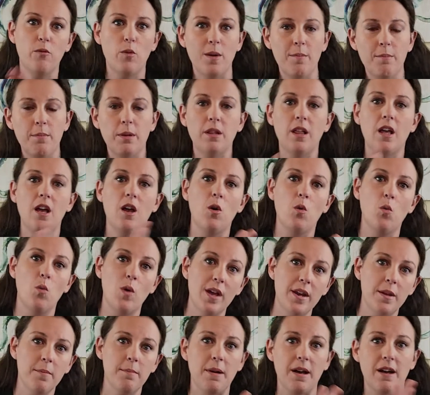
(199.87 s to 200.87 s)
one below,
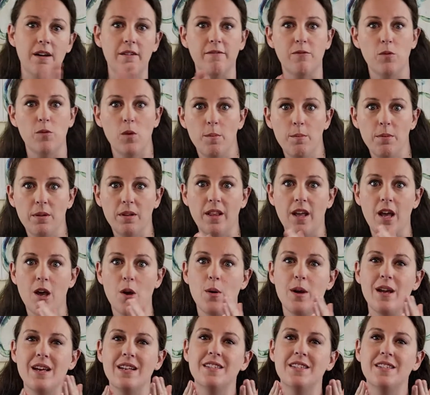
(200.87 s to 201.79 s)
one above, one below